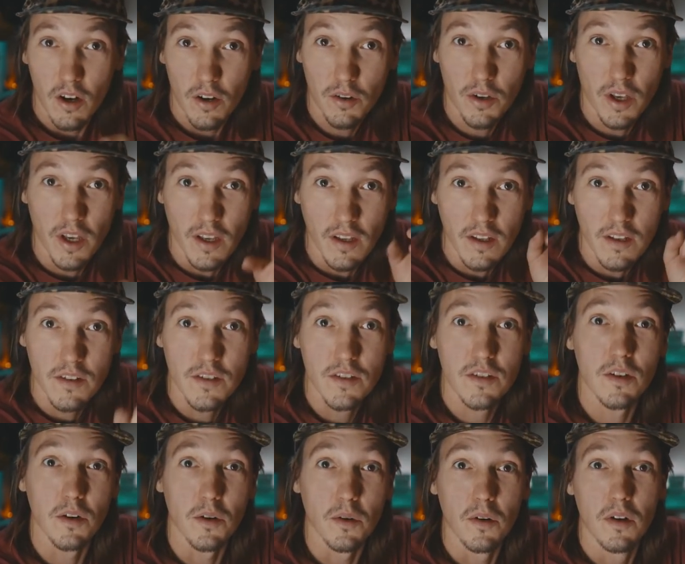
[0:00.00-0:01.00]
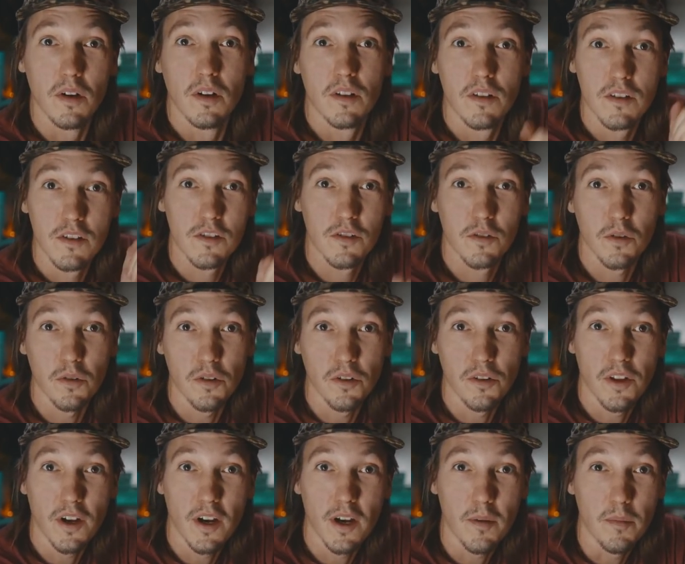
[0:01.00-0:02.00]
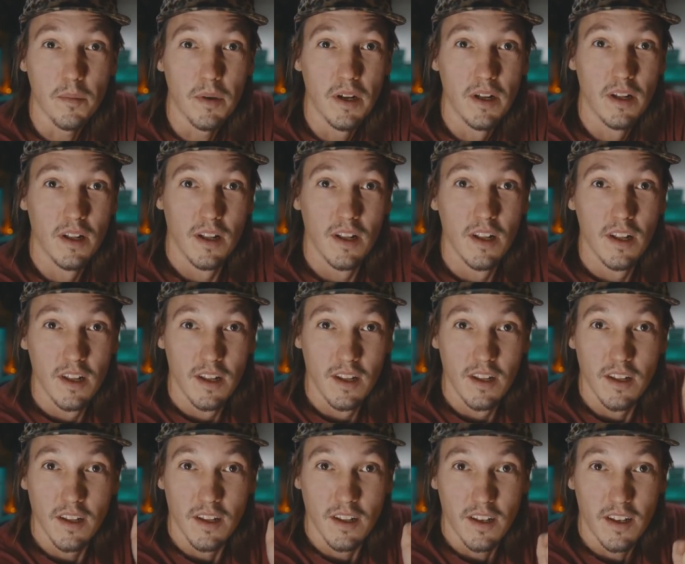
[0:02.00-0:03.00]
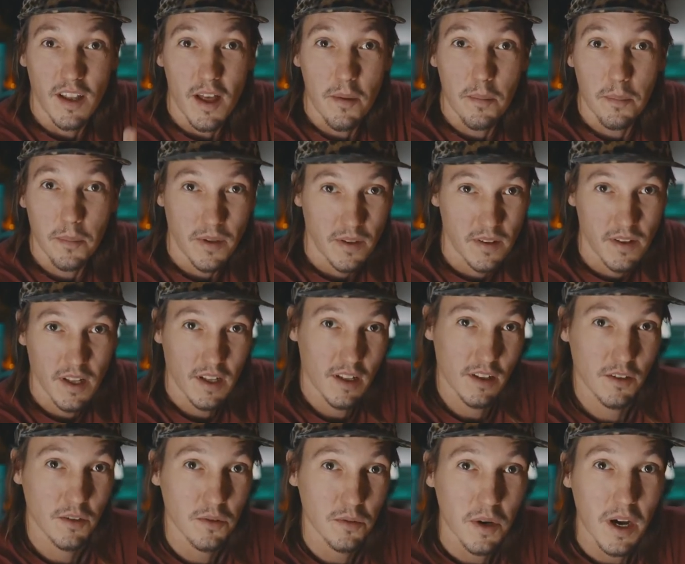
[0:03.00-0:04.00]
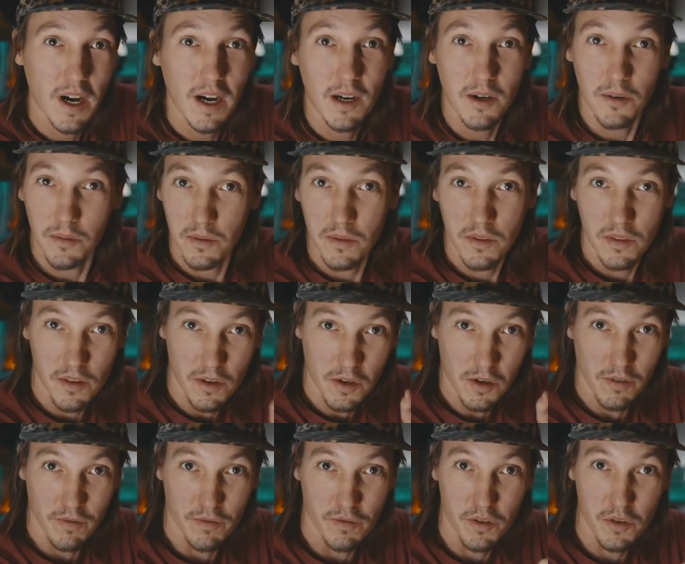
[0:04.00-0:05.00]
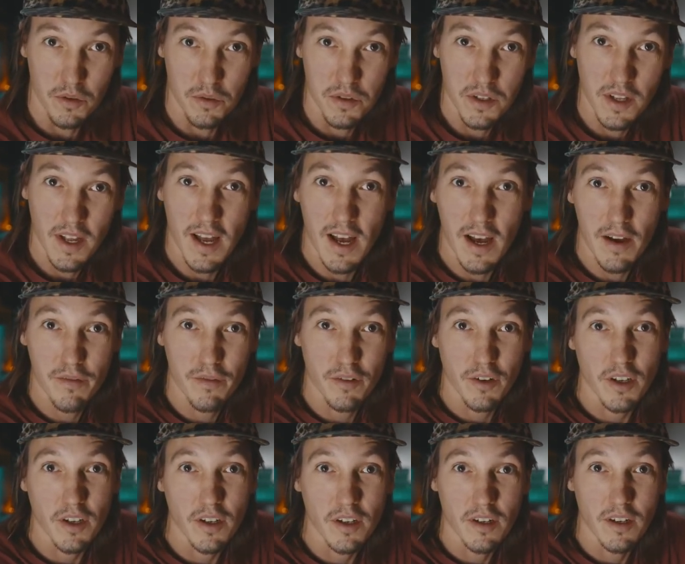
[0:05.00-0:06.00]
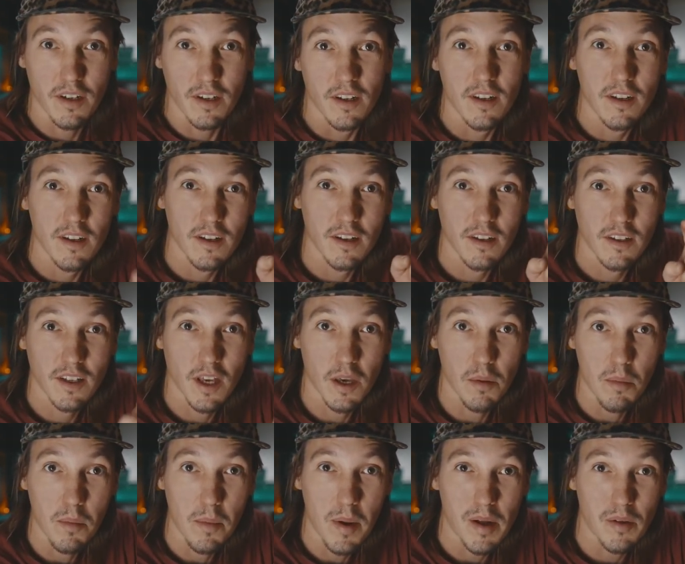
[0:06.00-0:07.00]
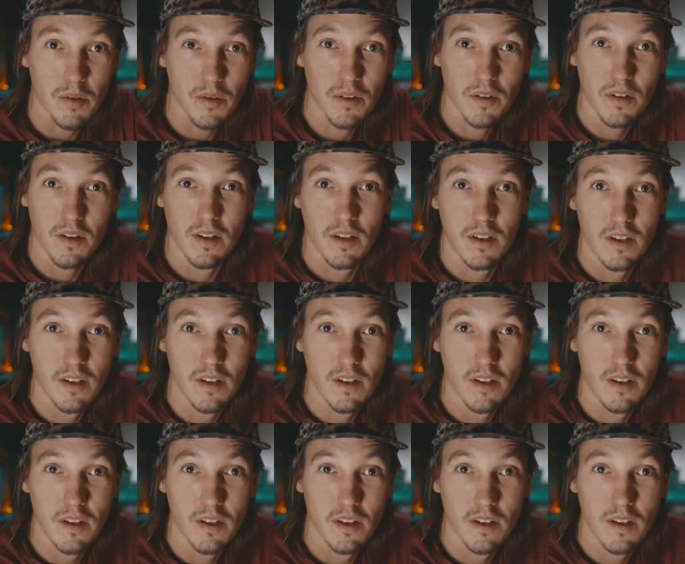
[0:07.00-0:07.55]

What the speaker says: Okay, so story time. Let me tell you how the confused African came about.